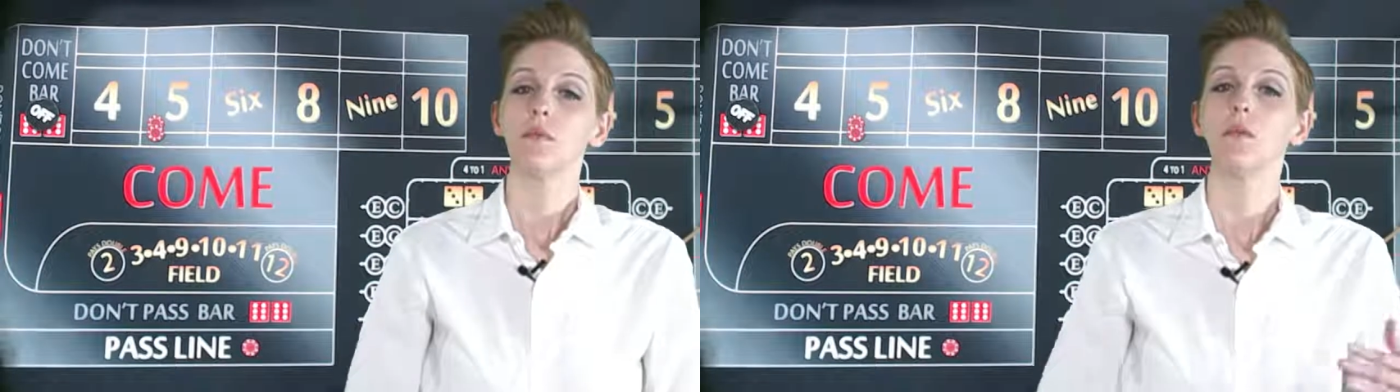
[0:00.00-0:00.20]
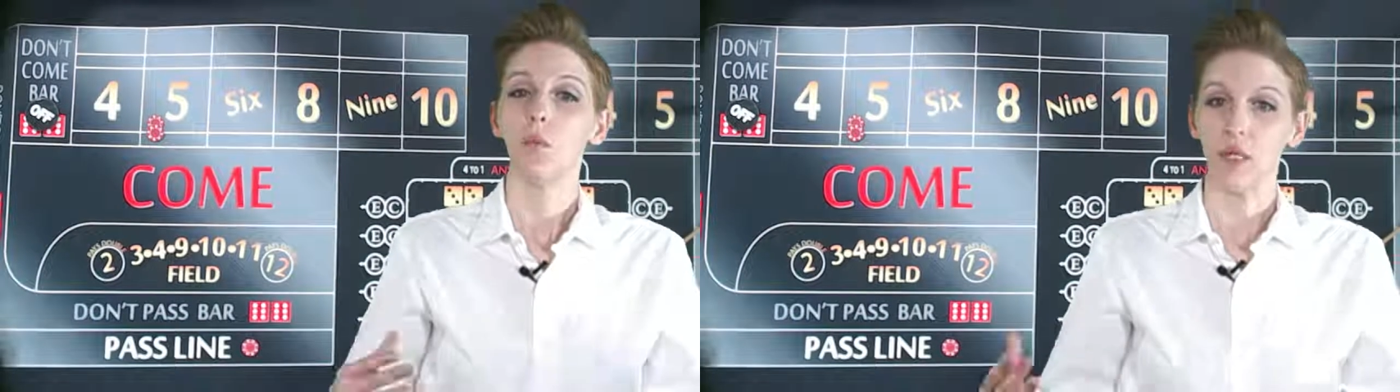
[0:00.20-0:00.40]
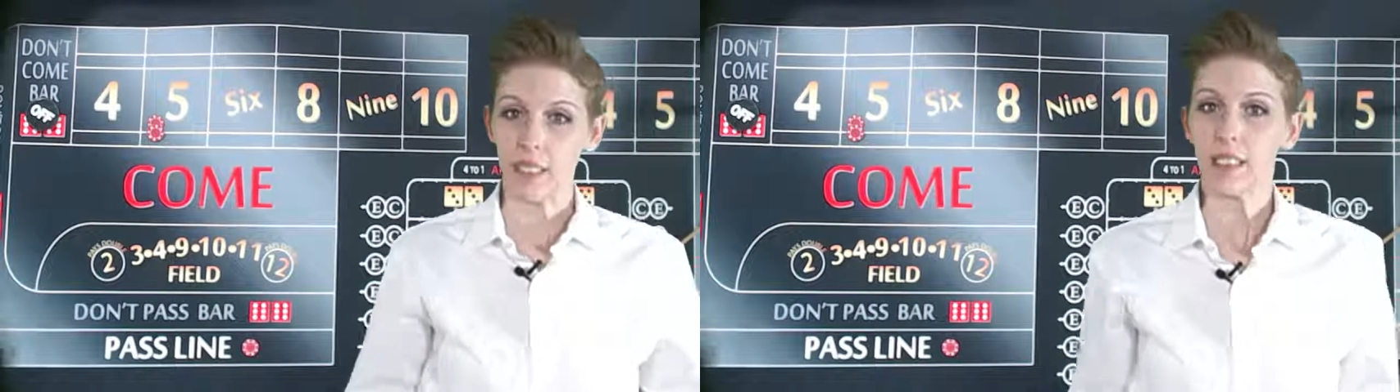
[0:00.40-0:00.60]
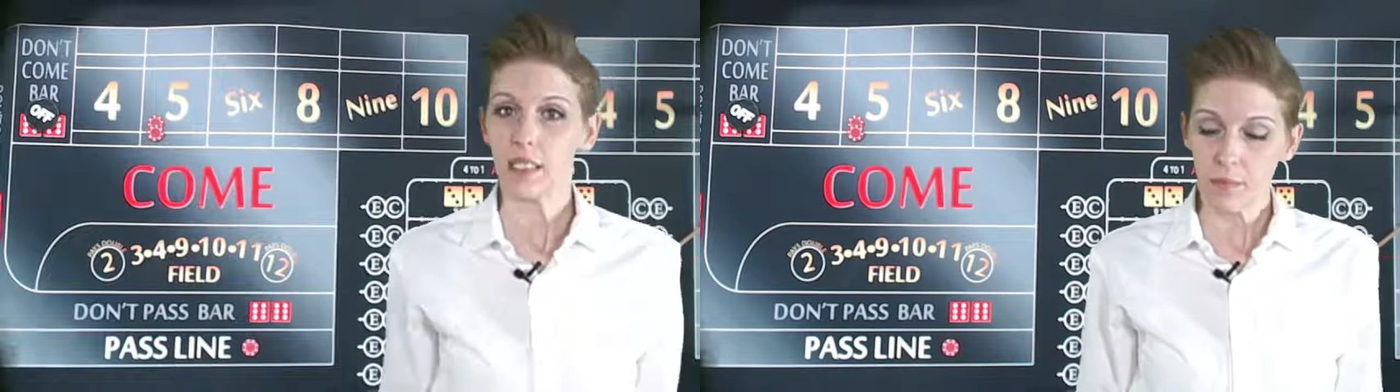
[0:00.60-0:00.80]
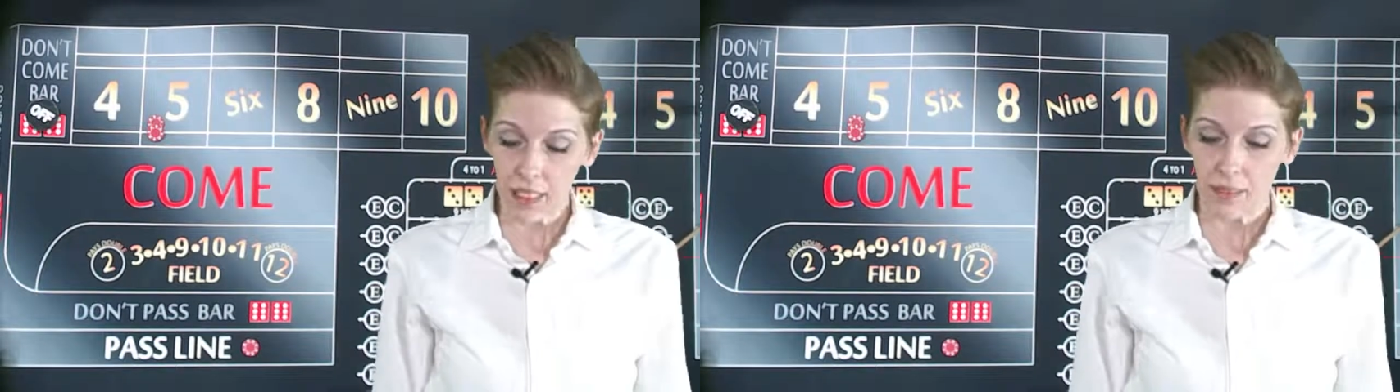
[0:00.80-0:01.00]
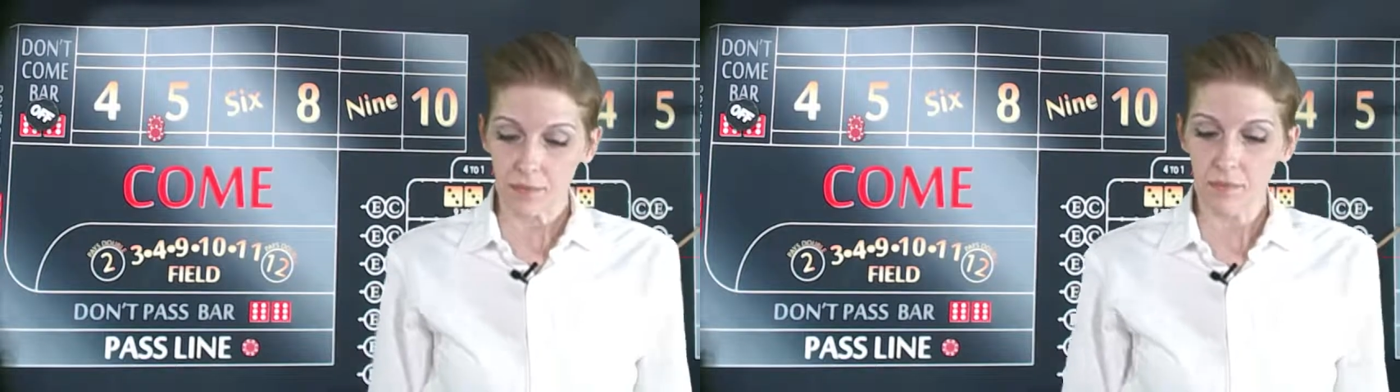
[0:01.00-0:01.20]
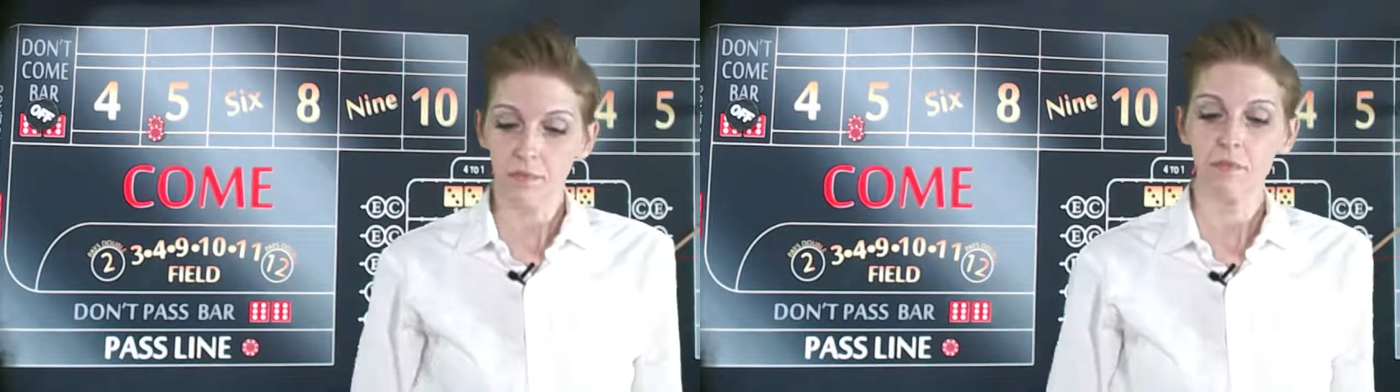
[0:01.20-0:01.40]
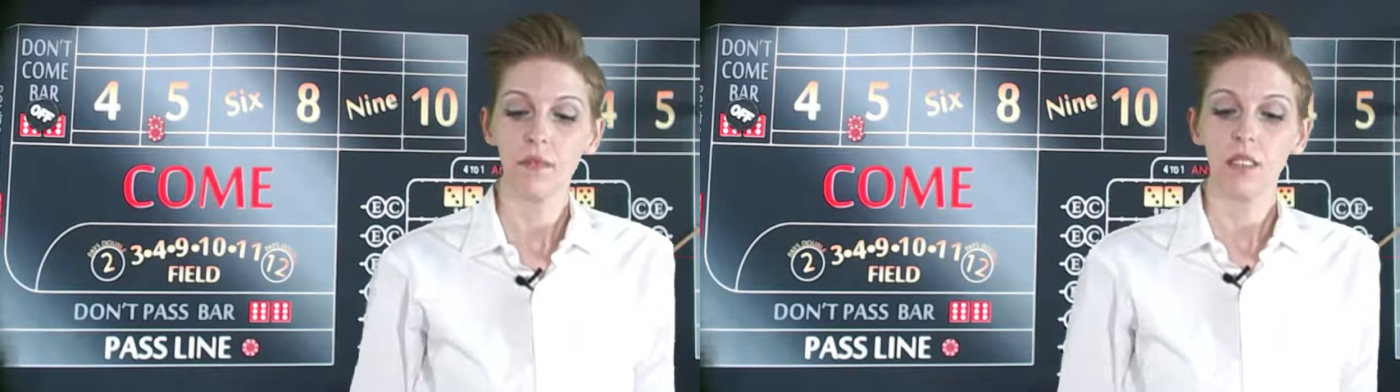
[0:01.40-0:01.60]
What does this mean?
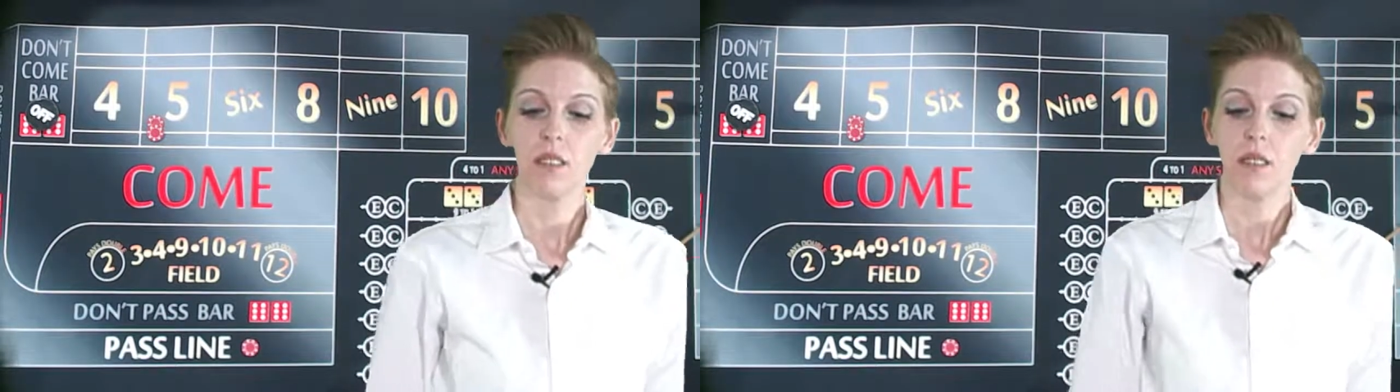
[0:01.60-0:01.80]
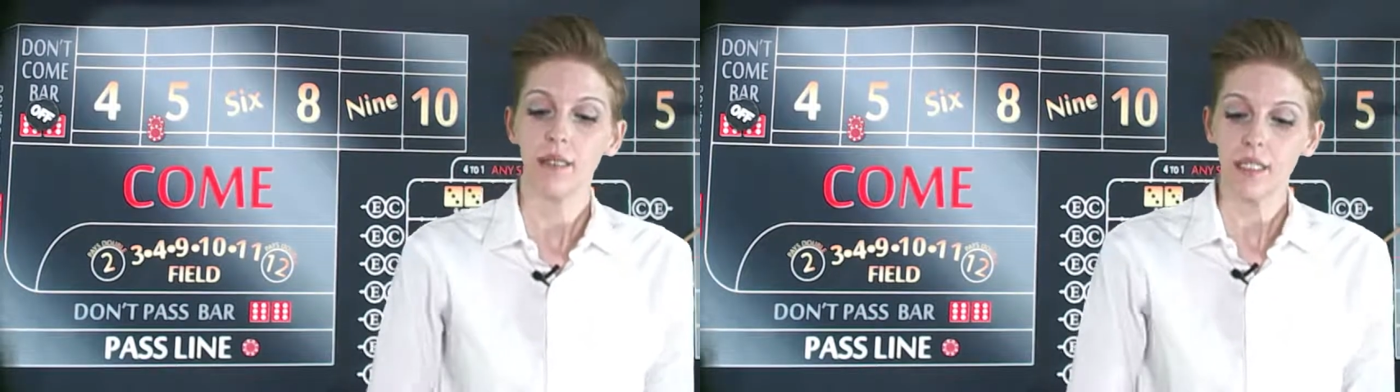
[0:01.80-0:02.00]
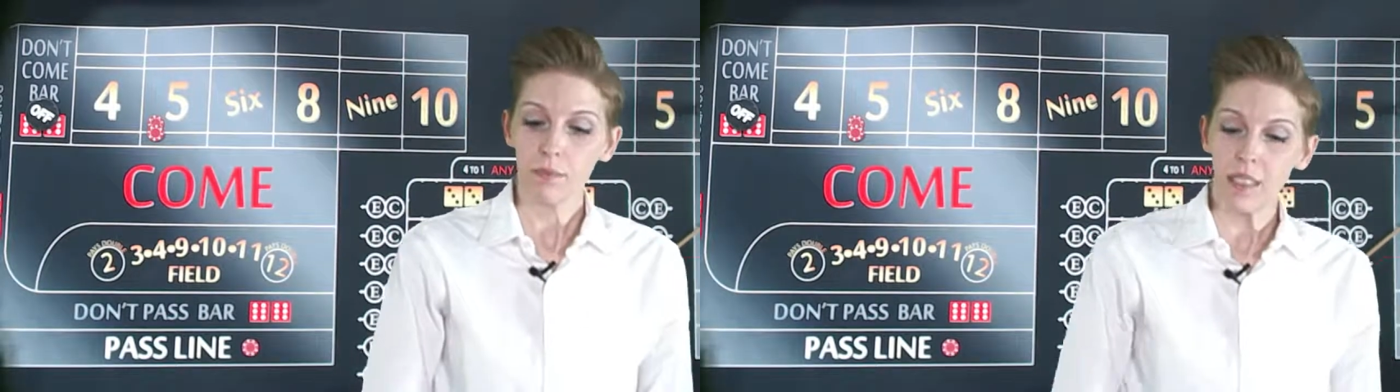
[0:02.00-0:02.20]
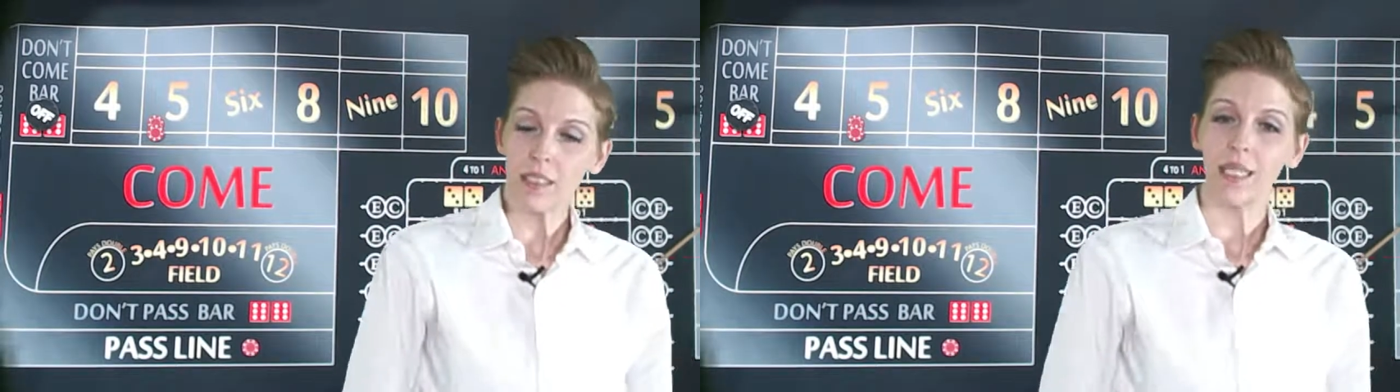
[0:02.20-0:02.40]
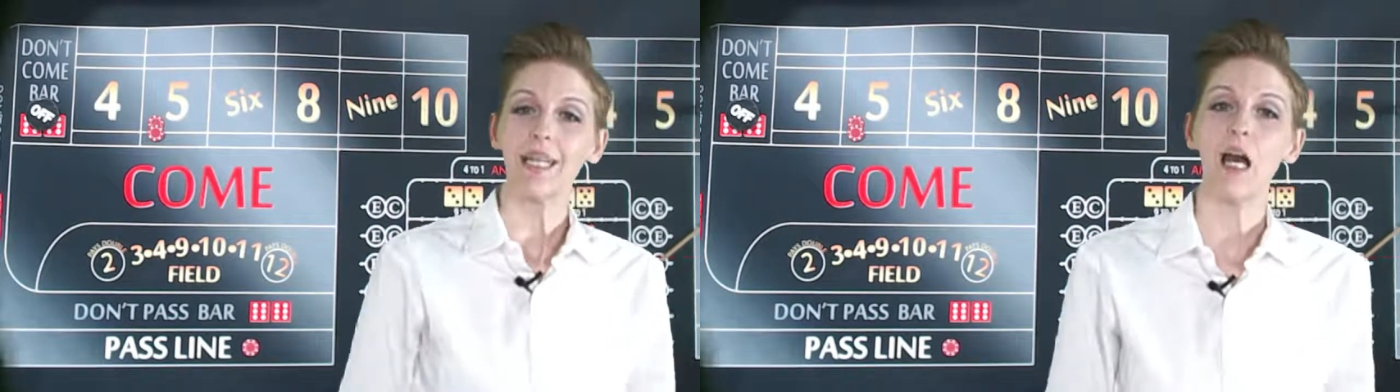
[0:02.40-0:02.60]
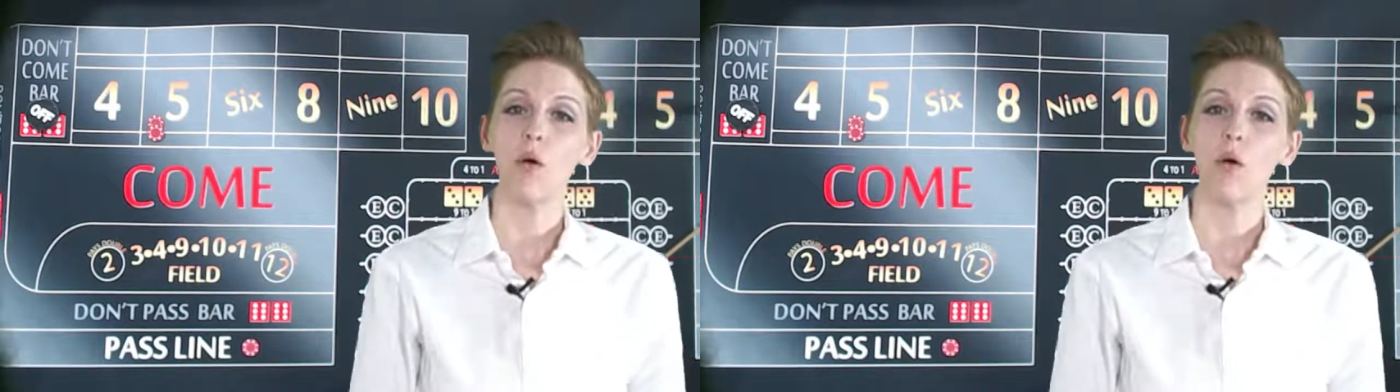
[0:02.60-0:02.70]
This means that now